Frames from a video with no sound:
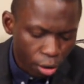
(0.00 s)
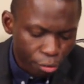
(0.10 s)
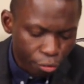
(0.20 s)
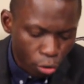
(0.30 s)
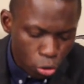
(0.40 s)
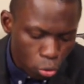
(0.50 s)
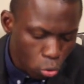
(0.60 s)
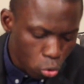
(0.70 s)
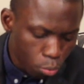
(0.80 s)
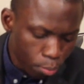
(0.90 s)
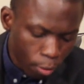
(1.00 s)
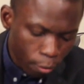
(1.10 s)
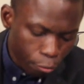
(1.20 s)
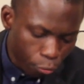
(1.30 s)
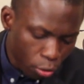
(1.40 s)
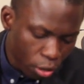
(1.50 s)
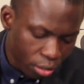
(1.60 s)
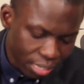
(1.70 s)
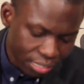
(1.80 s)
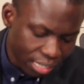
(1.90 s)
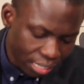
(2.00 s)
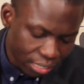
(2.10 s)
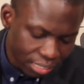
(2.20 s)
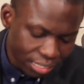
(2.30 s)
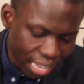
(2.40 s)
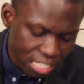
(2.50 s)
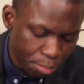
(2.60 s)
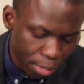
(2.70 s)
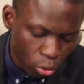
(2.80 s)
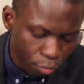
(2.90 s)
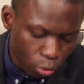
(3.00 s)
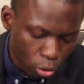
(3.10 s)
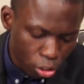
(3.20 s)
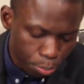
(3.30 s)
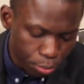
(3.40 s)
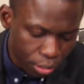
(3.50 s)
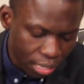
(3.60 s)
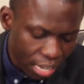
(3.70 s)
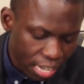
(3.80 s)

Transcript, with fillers: For you to fully understand this aspect of the Holy Spirit,